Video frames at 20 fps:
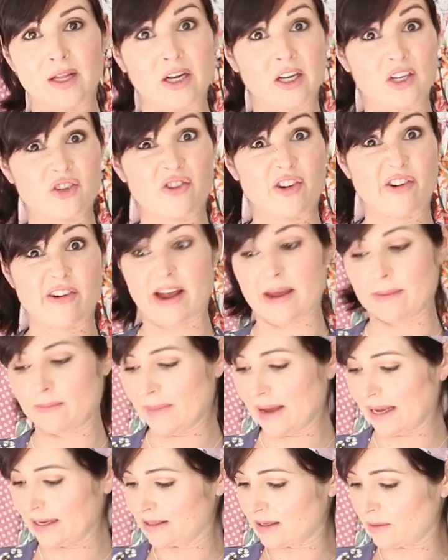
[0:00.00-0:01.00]
The luxury crepe
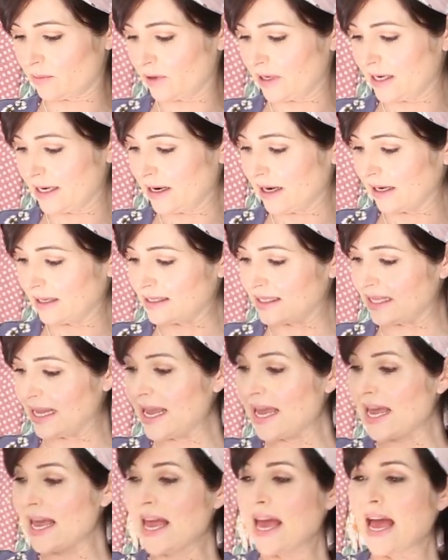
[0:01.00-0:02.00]
makes up really
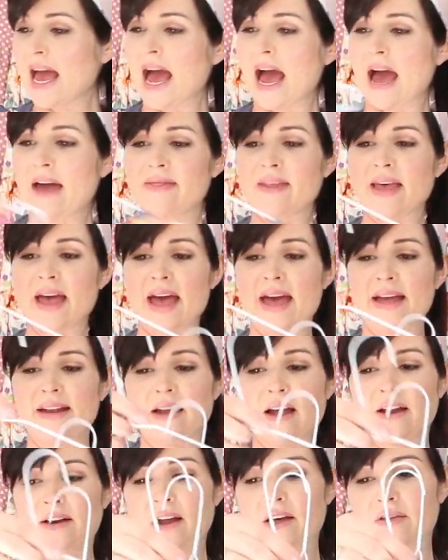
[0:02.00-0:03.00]
nicely. And
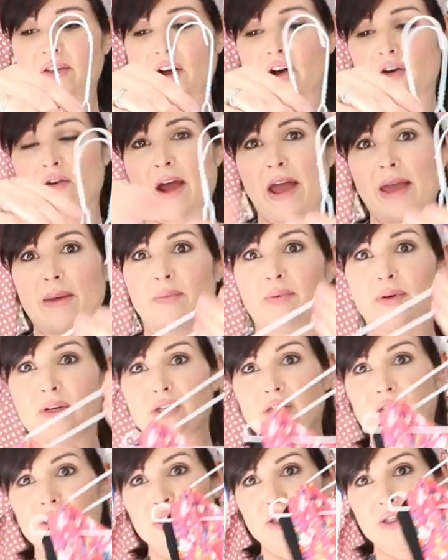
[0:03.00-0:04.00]
then another crepe,
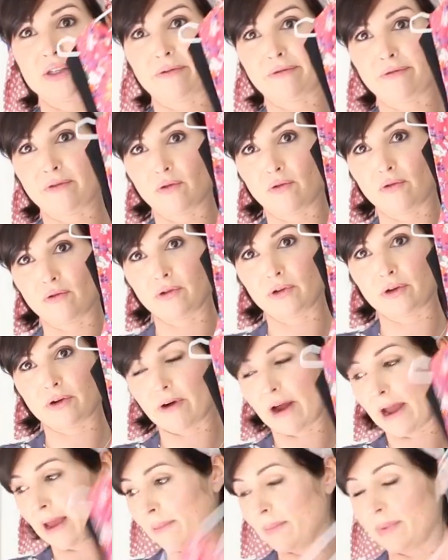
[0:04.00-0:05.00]
which is just a floral
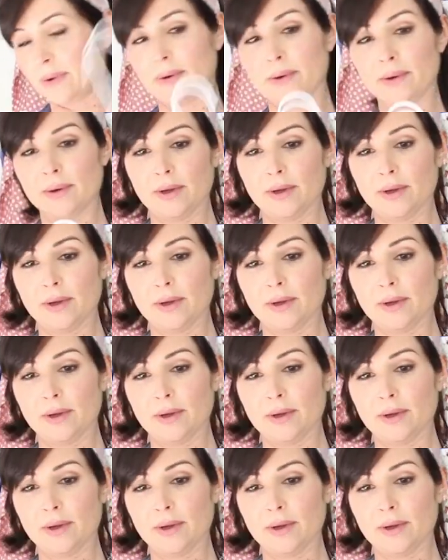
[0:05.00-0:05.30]
crepe.